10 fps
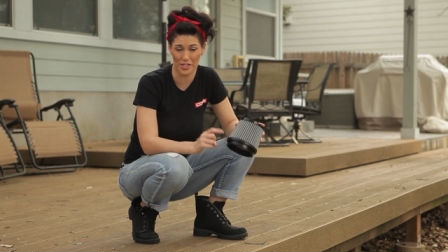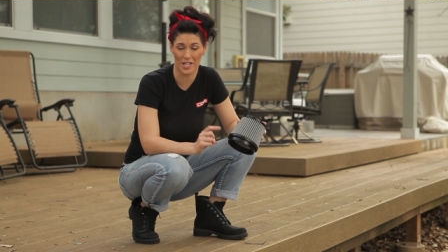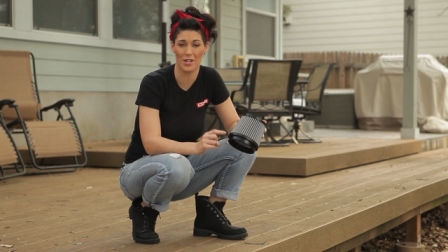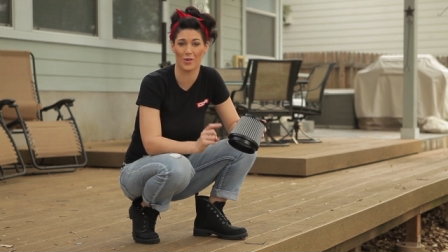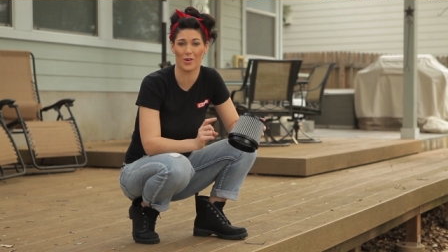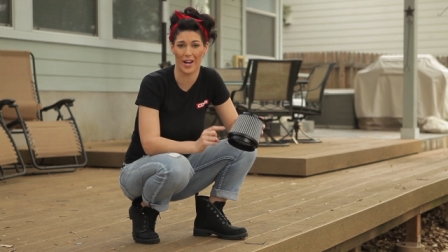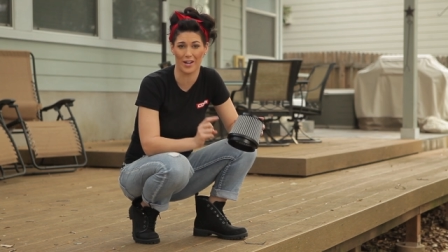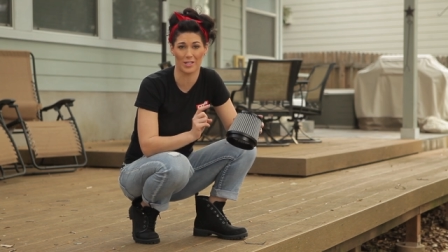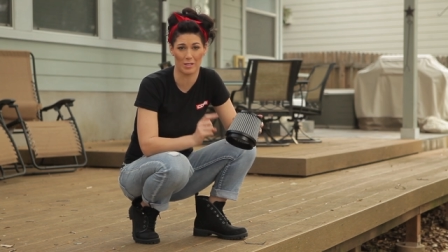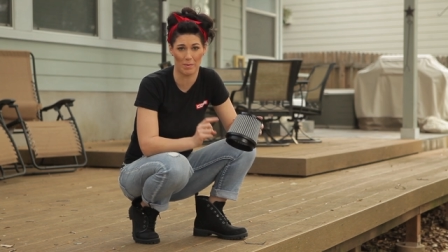heat or
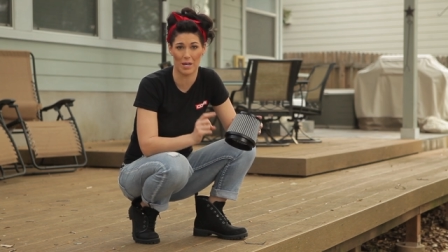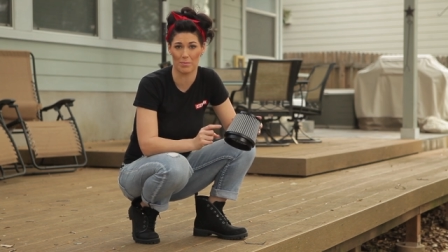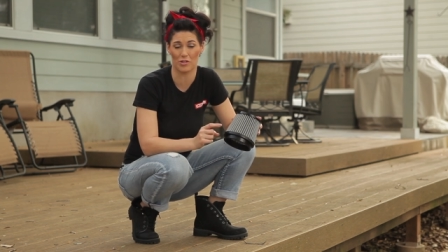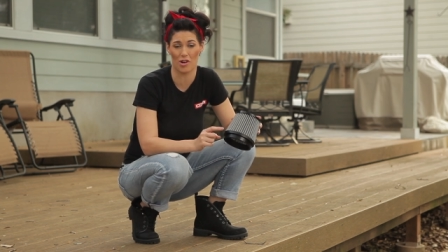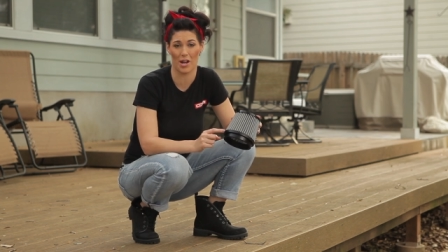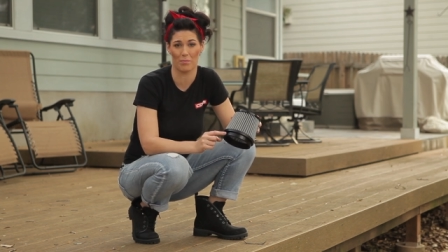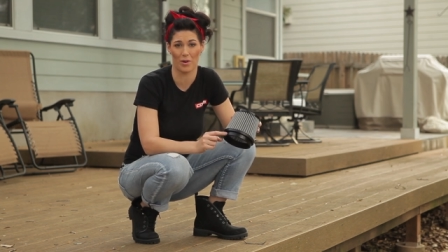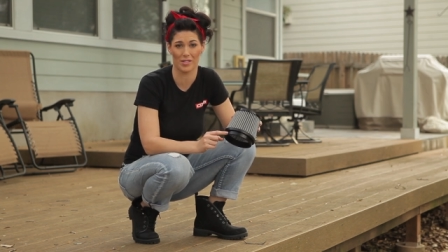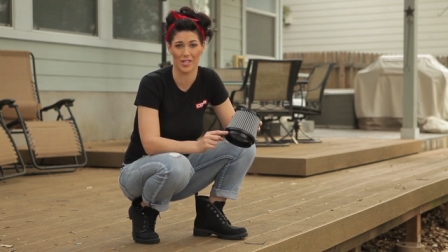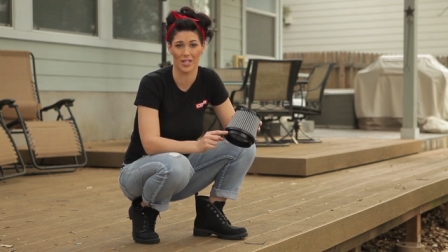air to speed up the drying
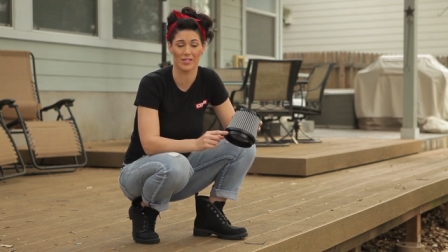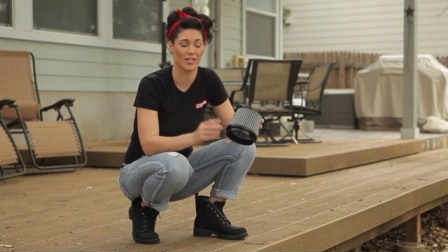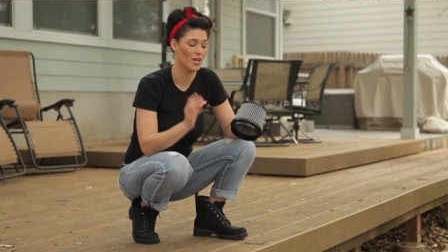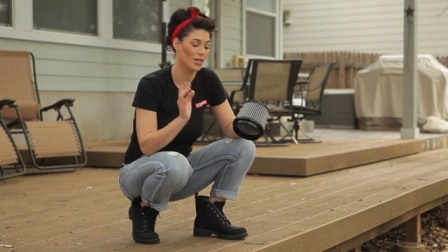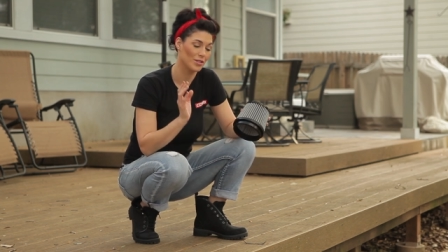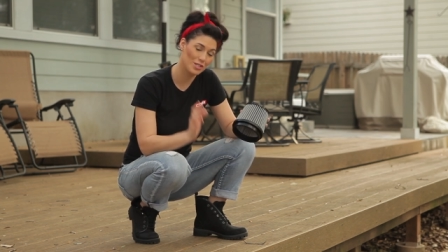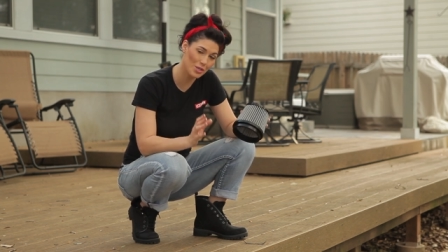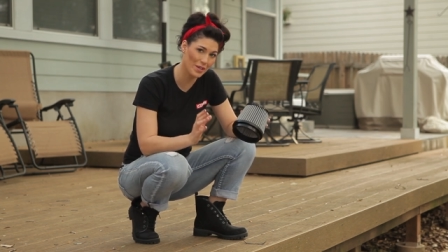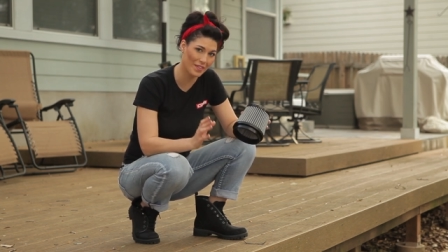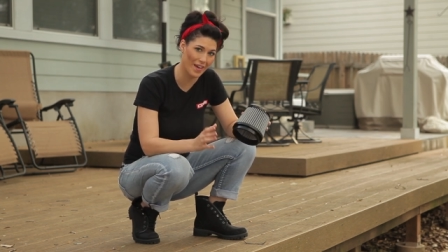process.
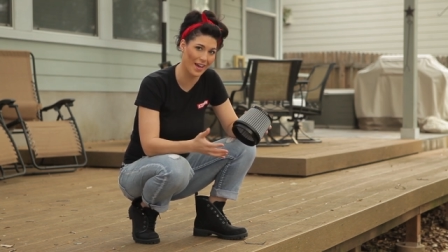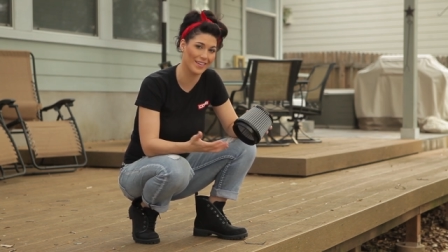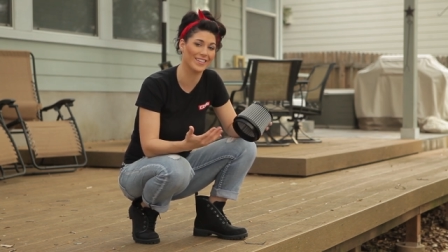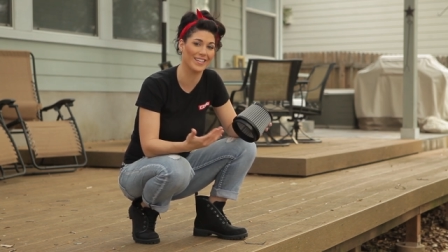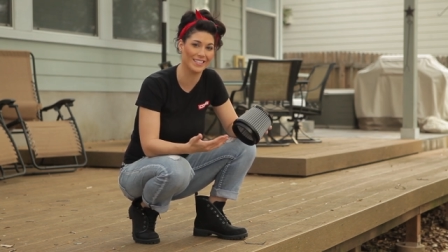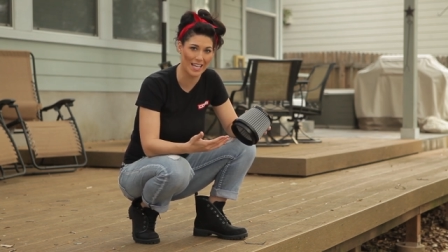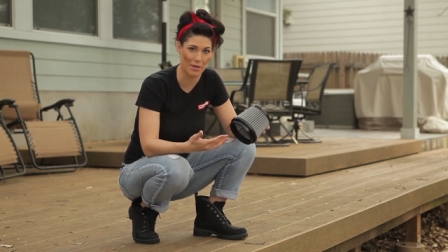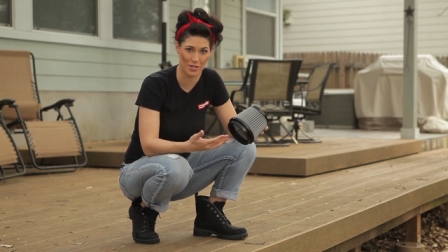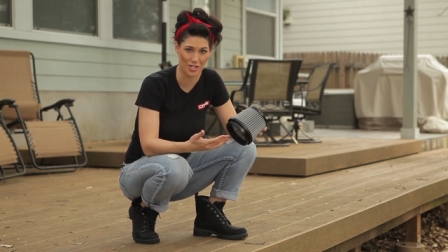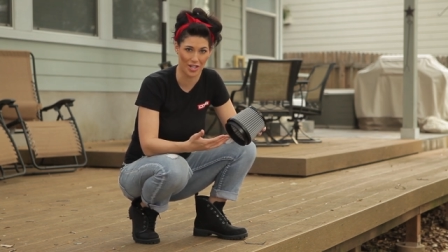Doing that can
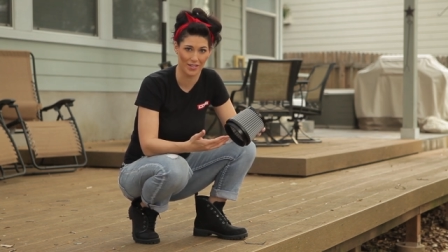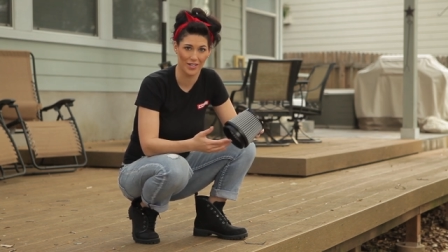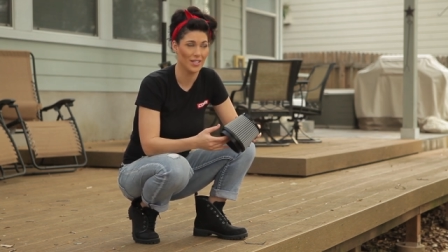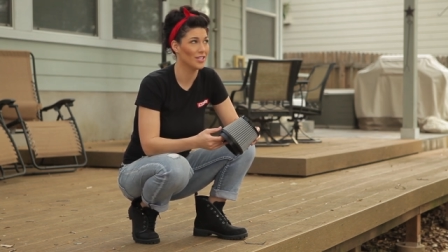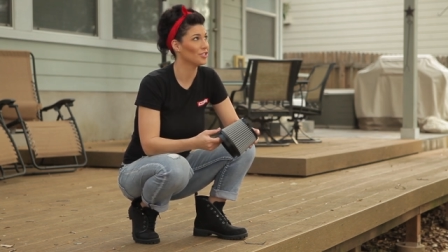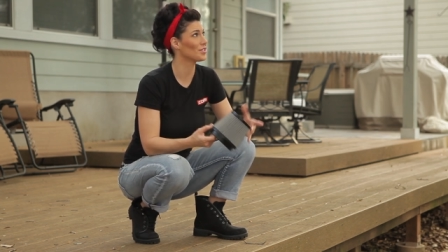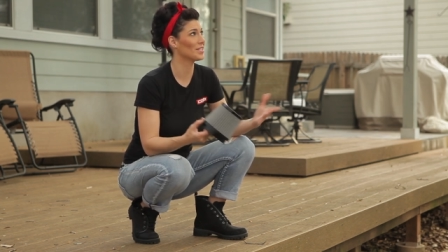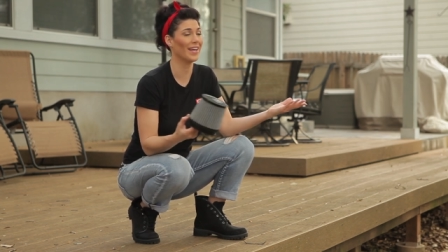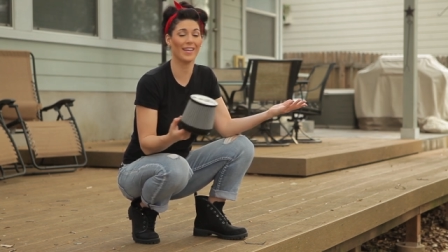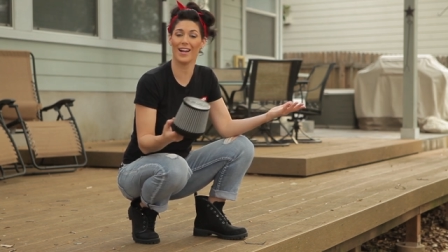damage it. Just
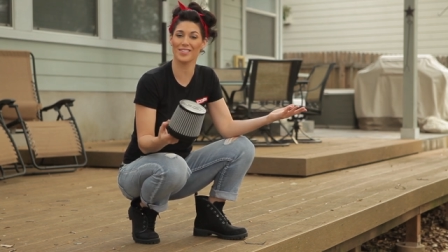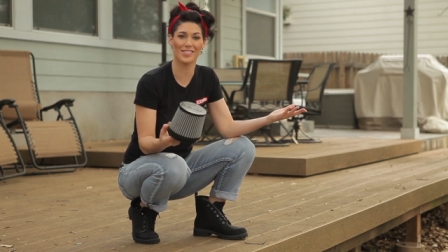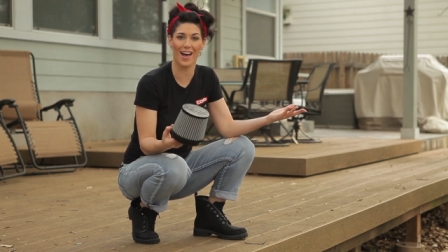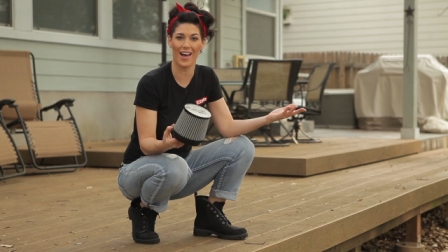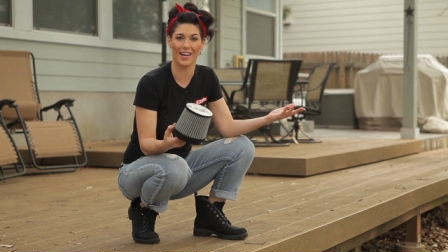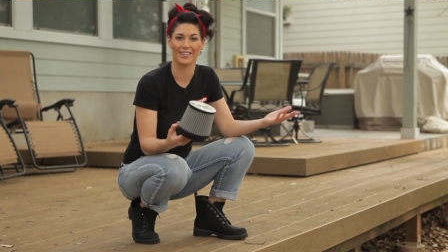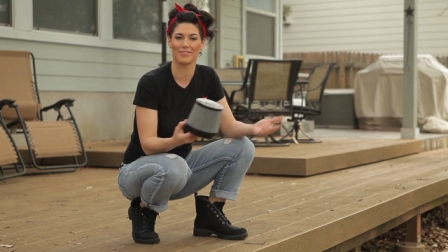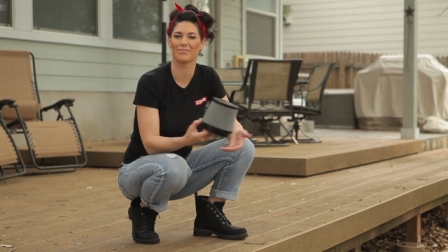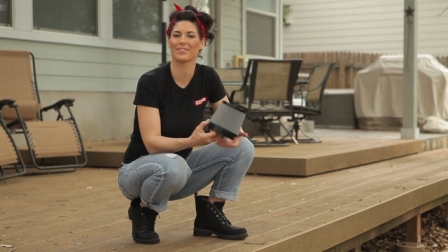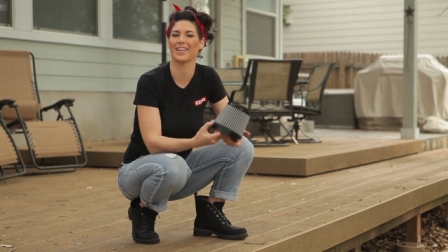take it outside,
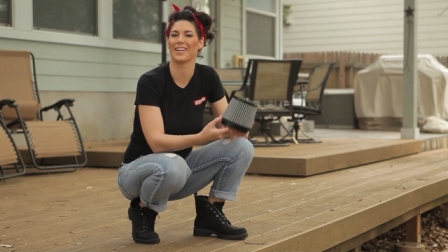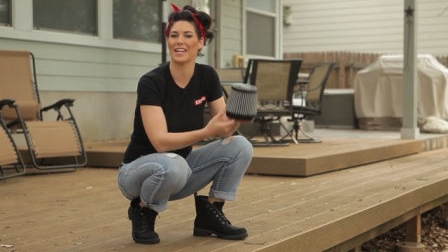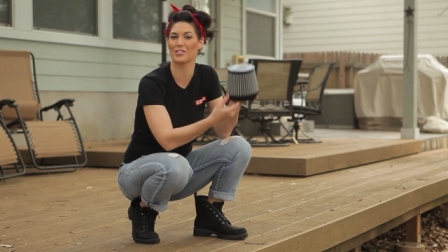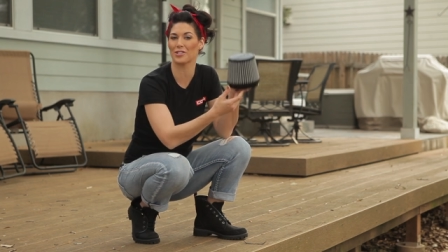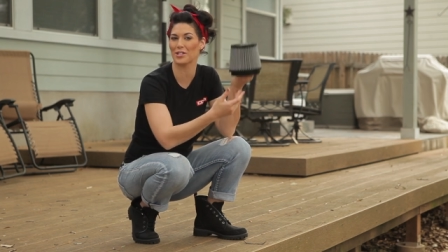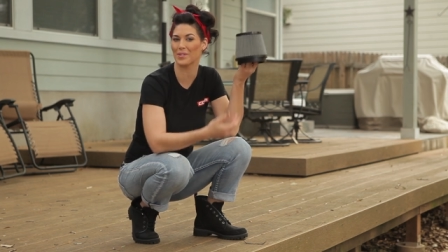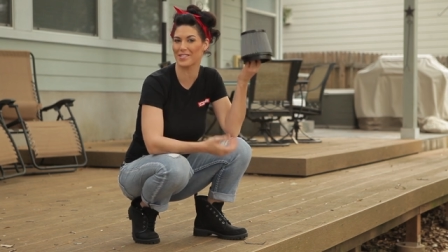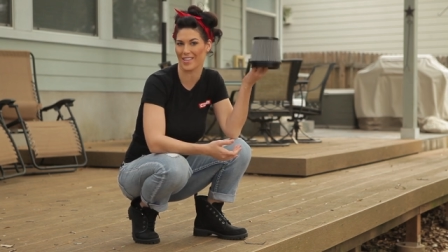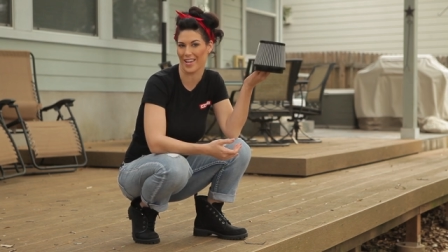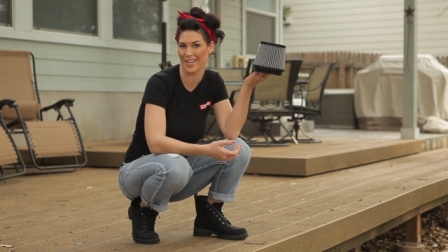let nature do its thing.